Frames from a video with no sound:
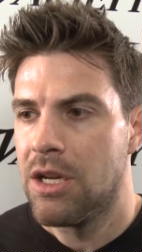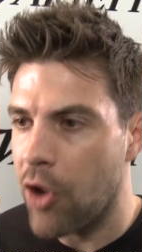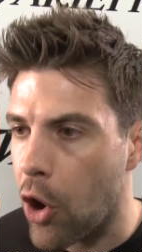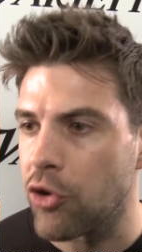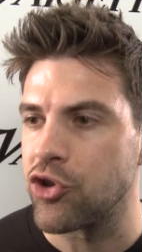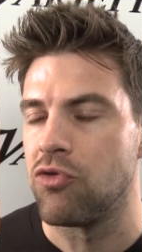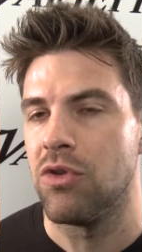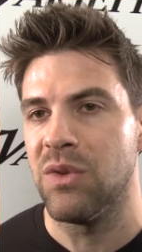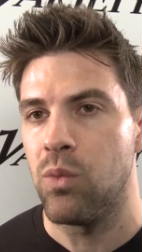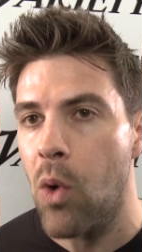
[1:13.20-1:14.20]
the horror genre
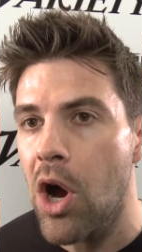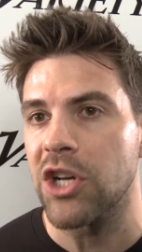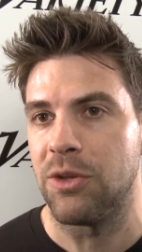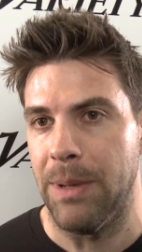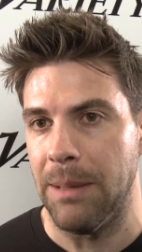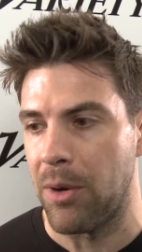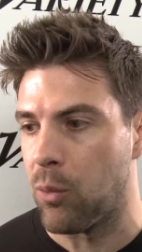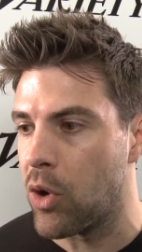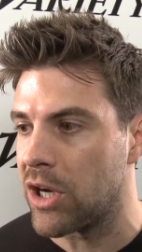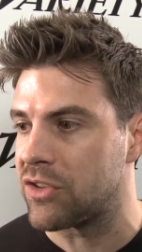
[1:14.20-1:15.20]
really works people
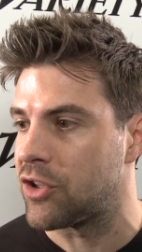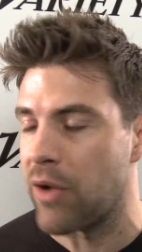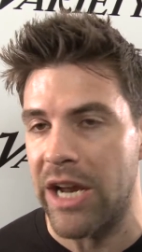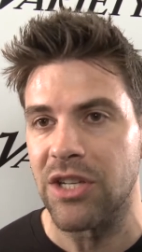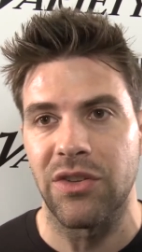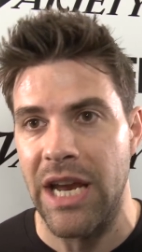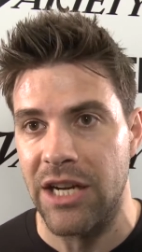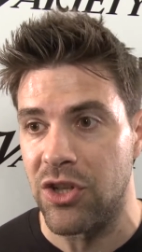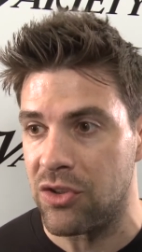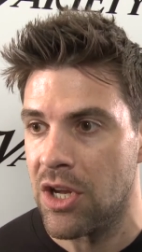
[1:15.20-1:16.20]
and works directors and
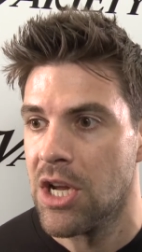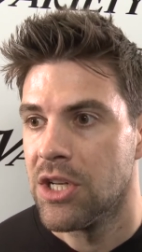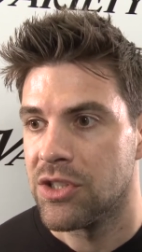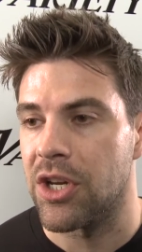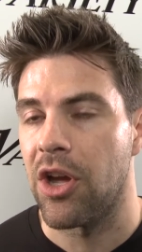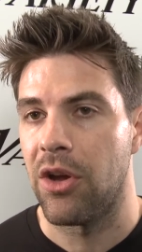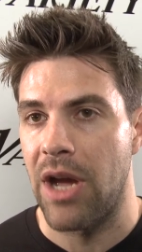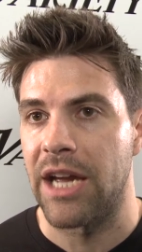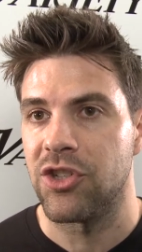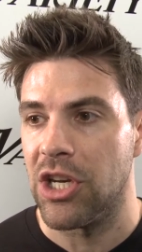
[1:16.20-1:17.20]
actors to go
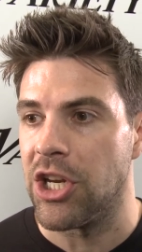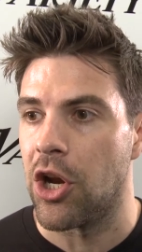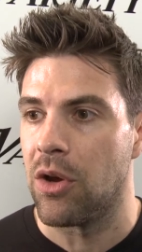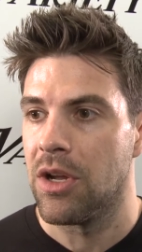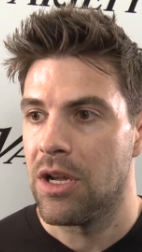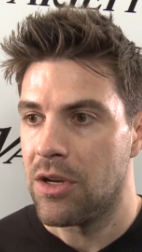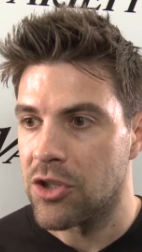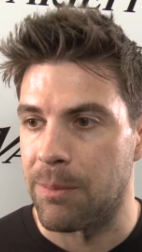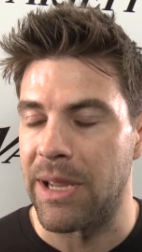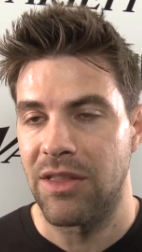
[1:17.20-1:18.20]
actually, you know,
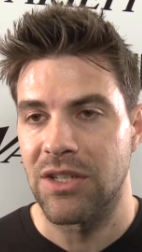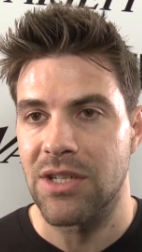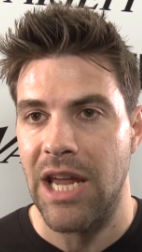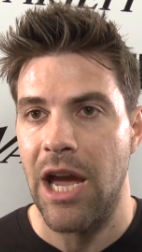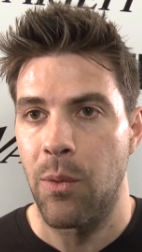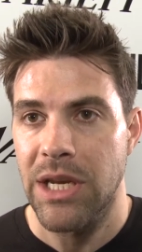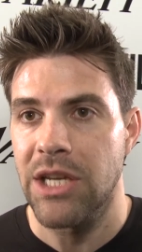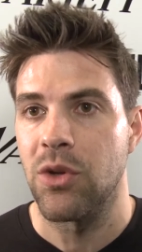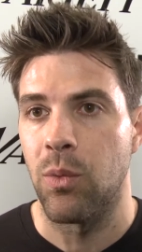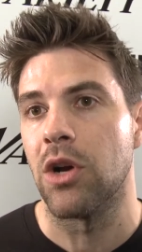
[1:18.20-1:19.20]
to make this scare, we
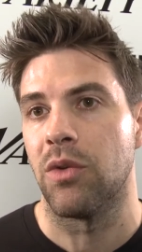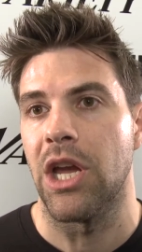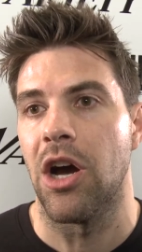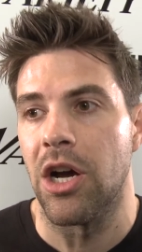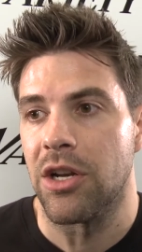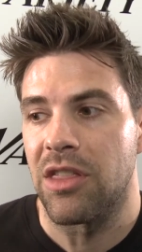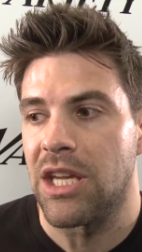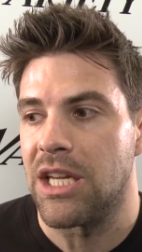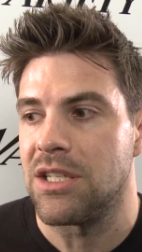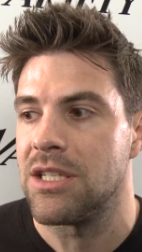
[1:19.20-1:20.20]
need to work really hard. And I
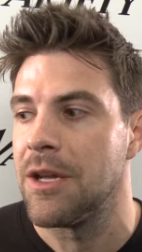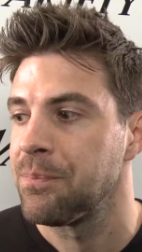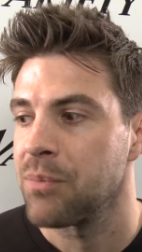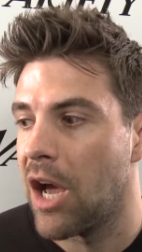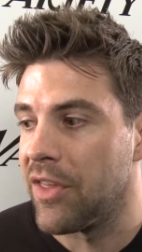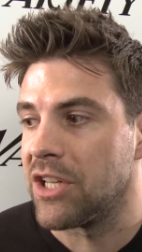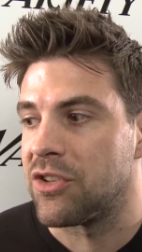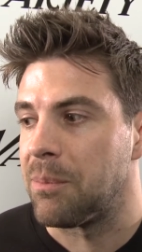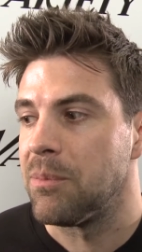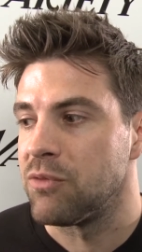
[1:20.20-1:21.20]
think it's I think
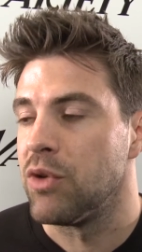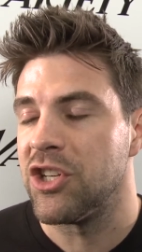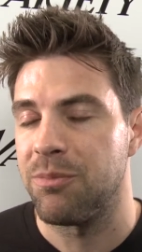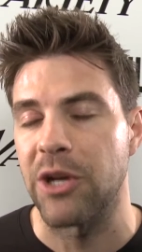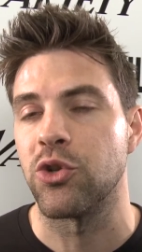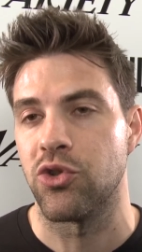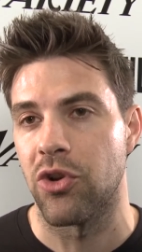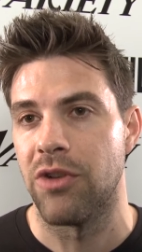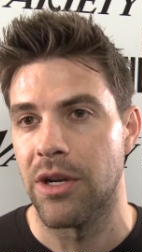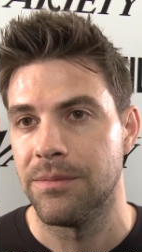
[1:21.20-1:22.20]
it's a, it's a really special
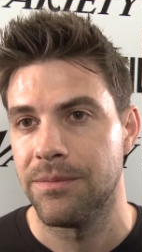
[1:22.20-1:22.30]
genre